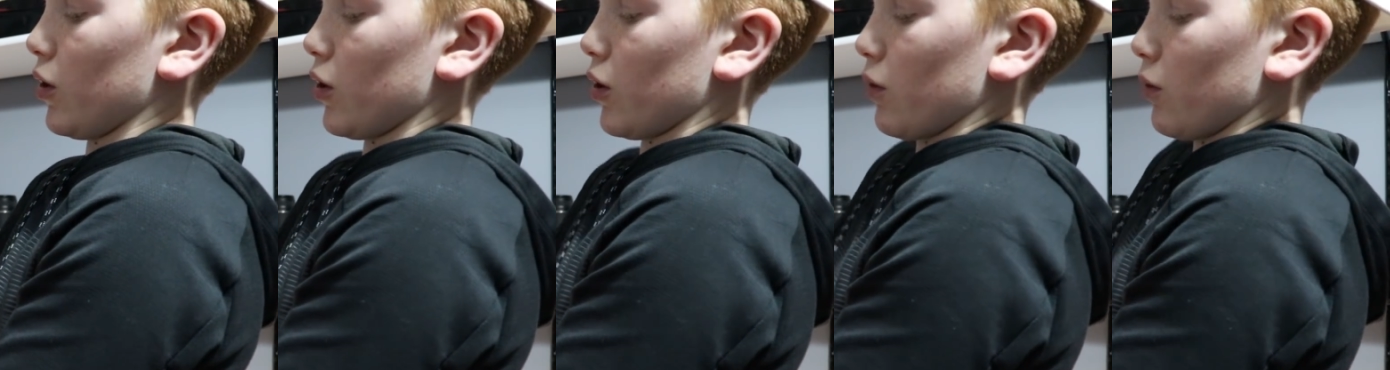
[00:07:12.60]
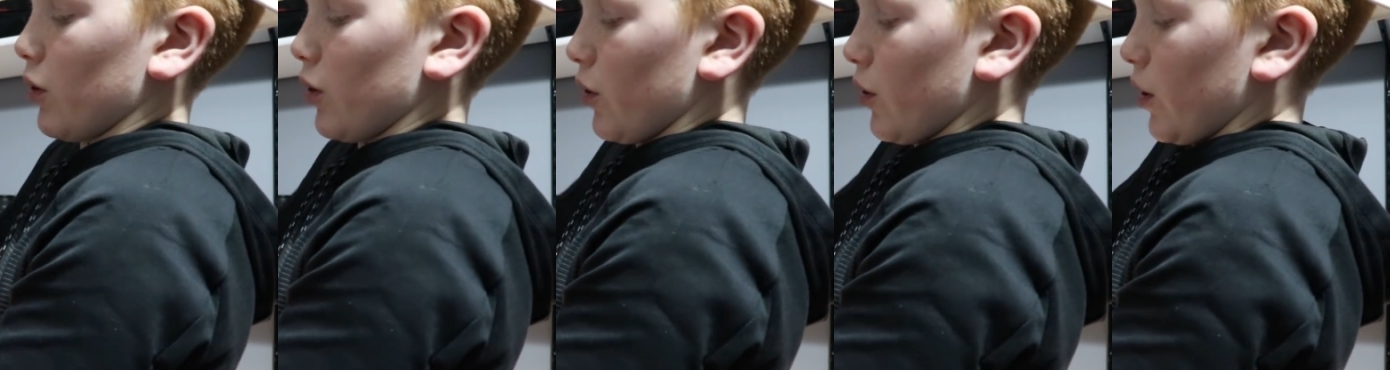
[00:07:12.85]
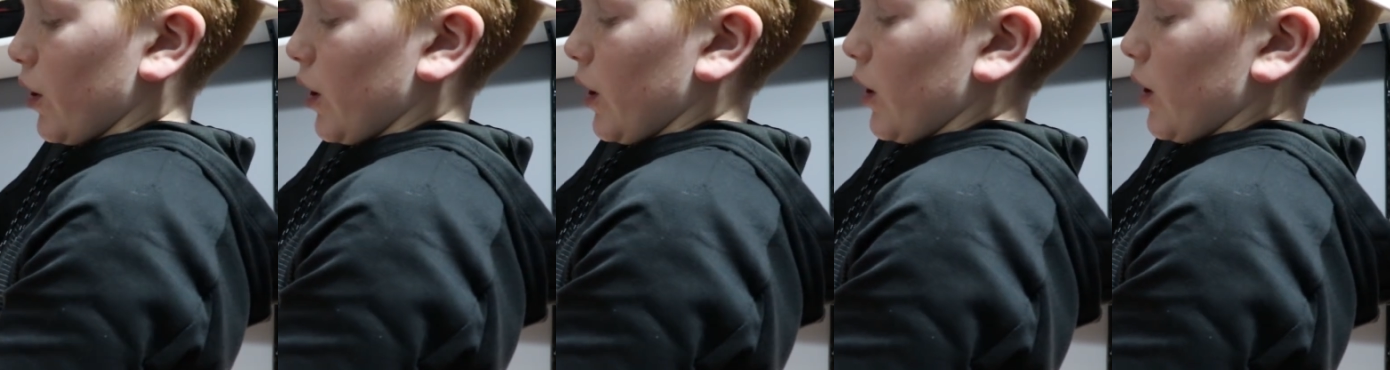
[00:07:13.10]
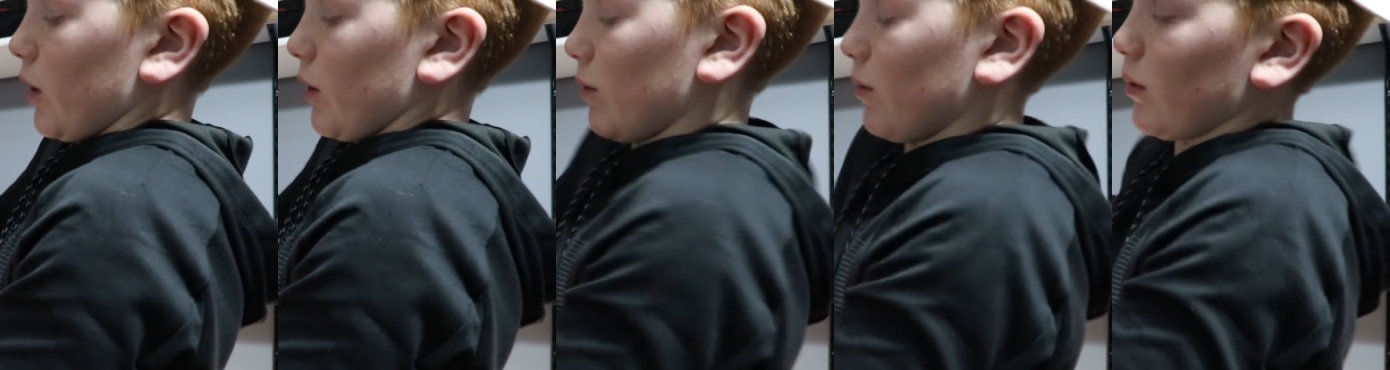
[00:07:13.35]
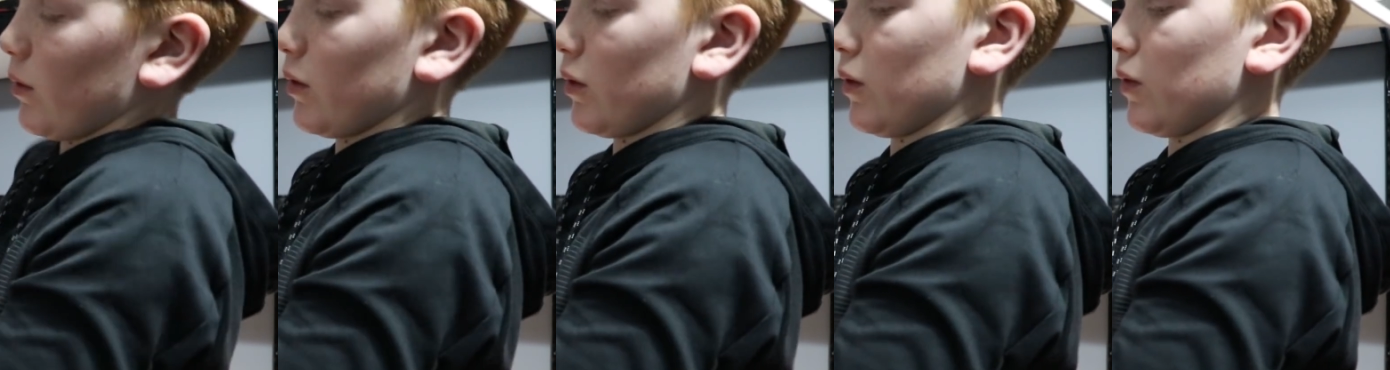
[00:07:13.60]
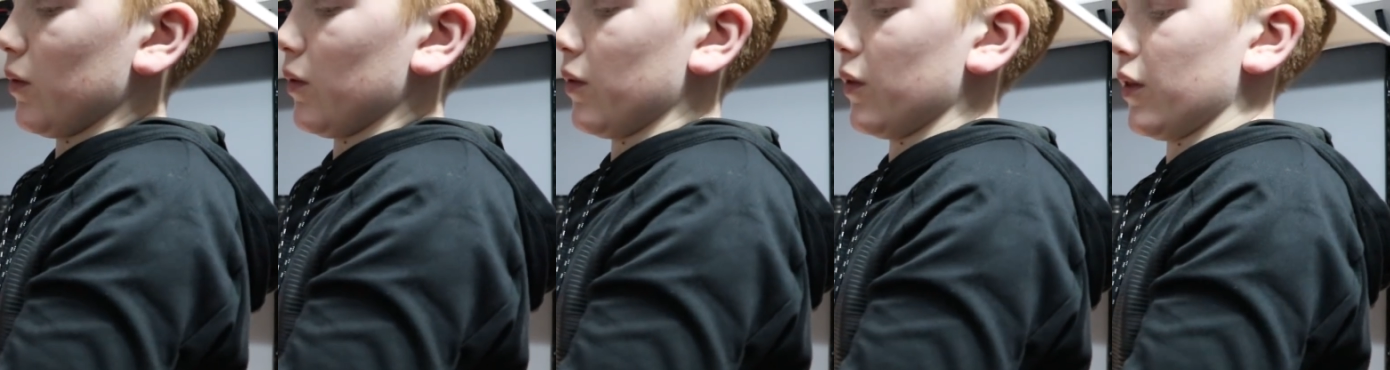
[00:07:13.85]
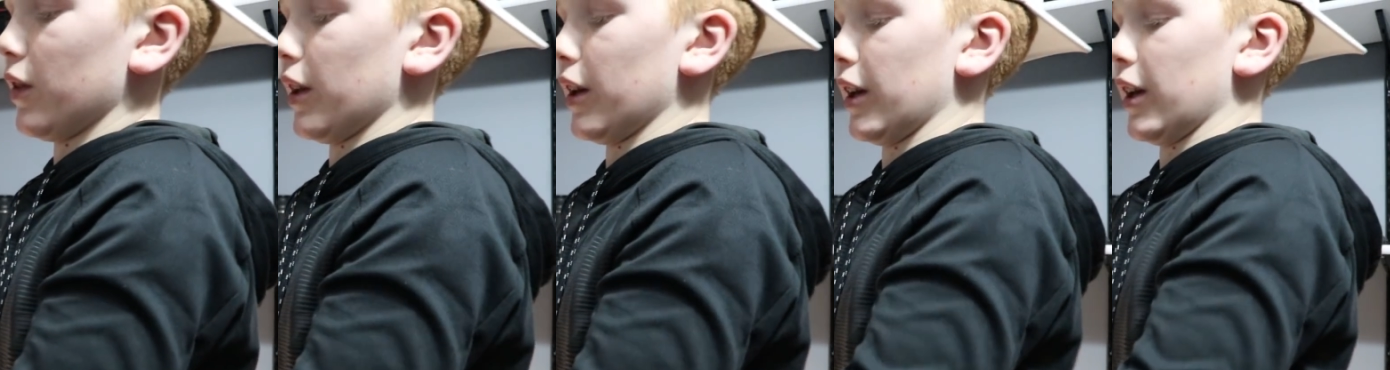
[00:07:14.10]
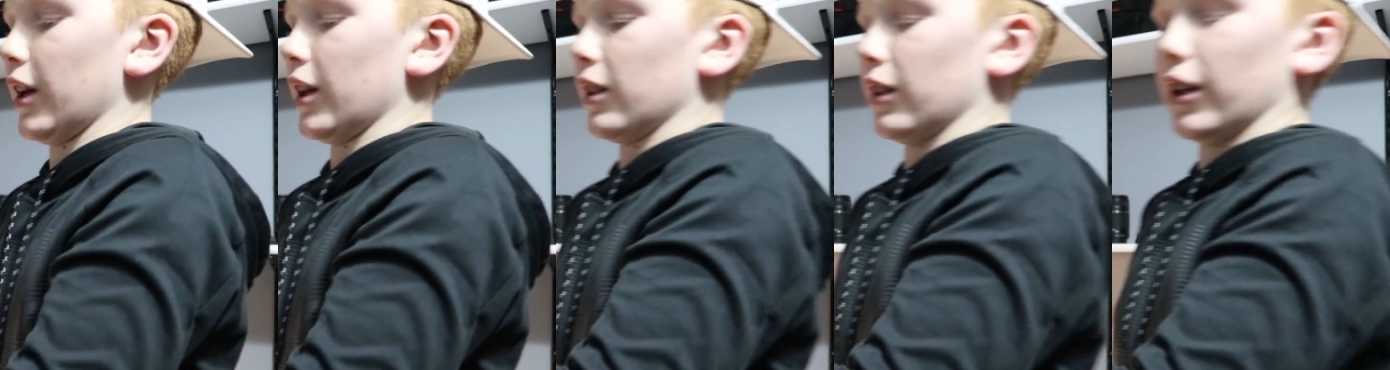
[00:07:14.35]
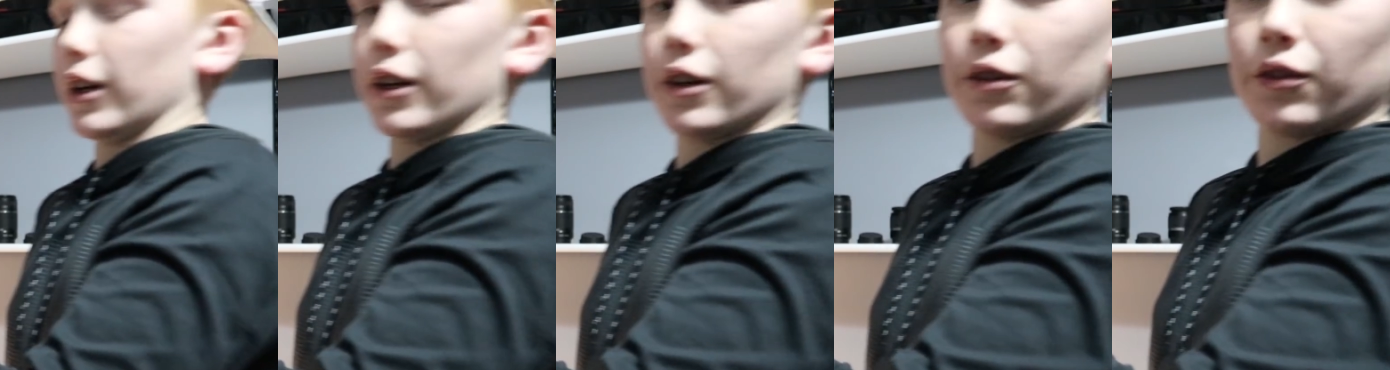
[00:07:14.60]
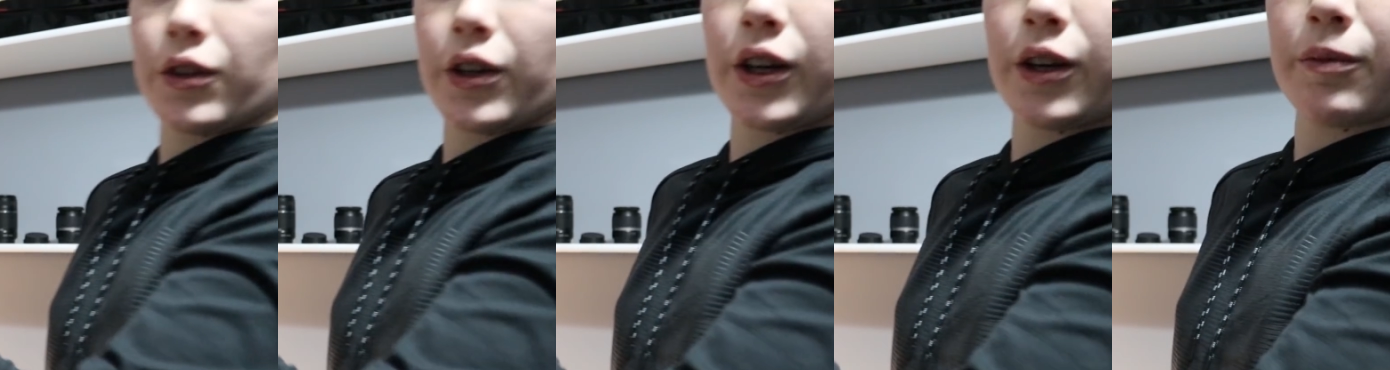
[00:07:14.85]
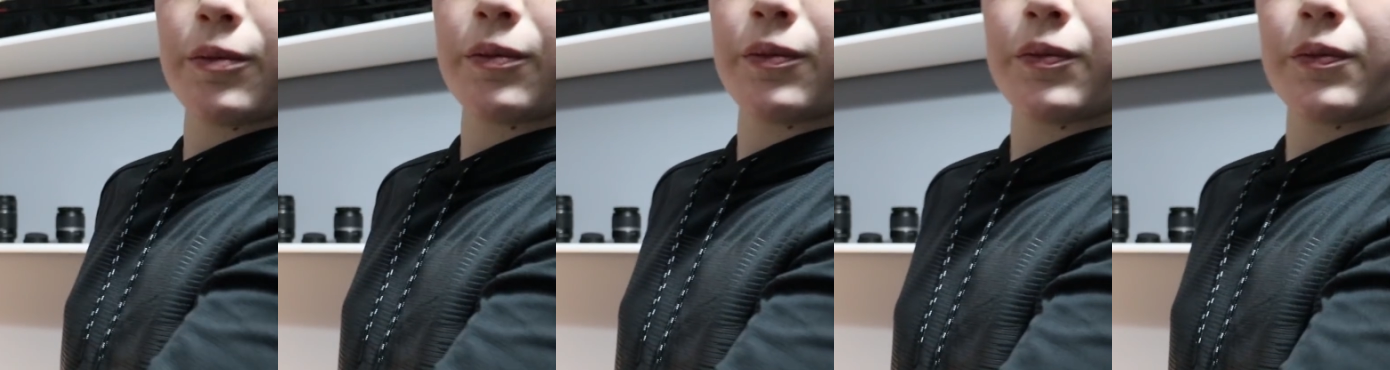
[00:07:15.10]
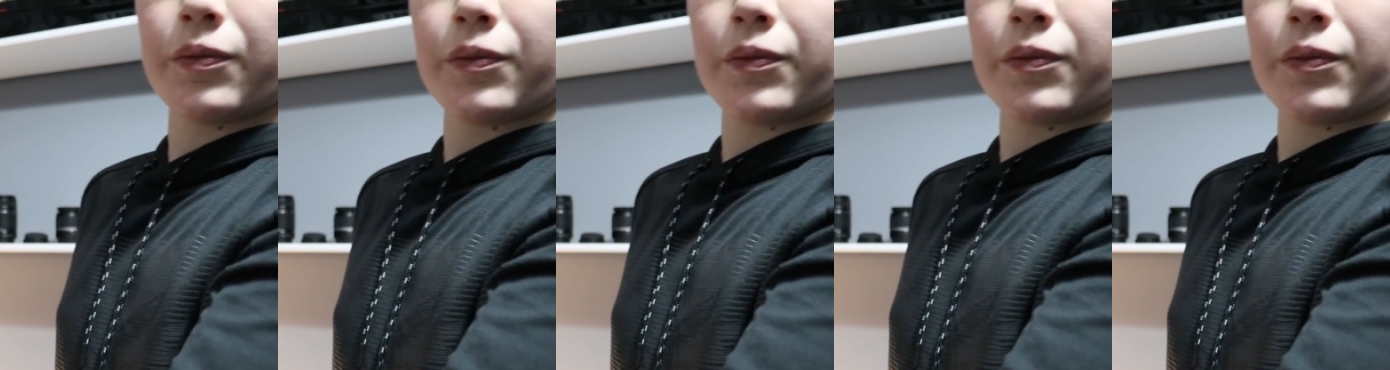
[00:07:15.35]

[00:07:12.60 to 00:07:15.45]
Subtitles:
So once you get the 8 layers on,